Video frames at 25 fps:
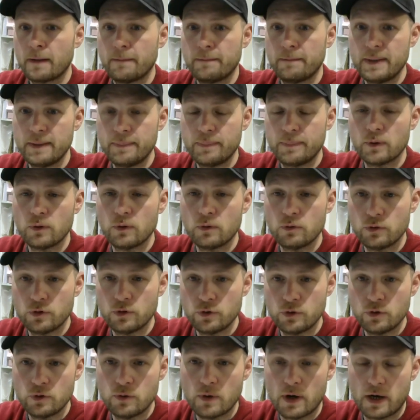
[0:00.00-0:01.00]
people
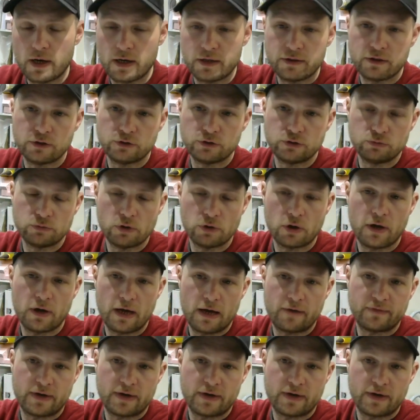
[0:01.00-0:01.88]
who either do not have an